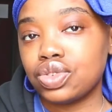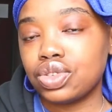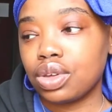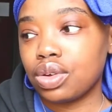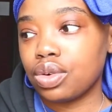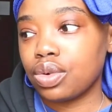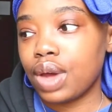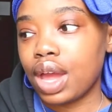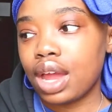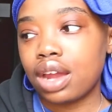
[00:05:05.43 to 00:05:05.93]

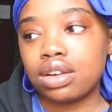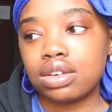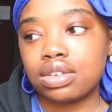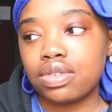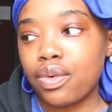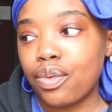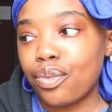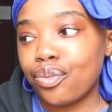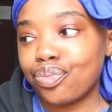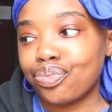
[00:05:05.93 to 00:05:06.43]
So I
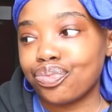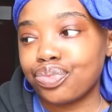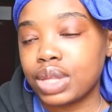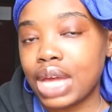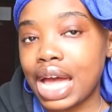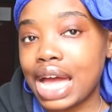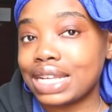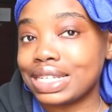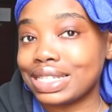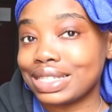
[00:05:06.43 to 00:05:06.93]
don't know,
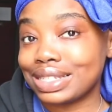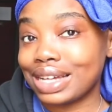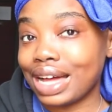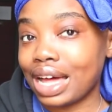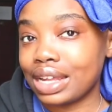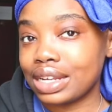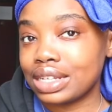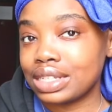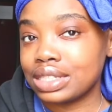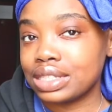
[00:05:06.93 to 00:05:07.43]
I just
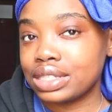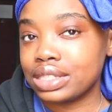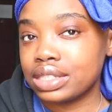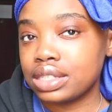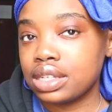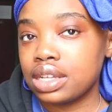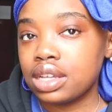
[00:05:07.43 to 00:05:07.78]
got it.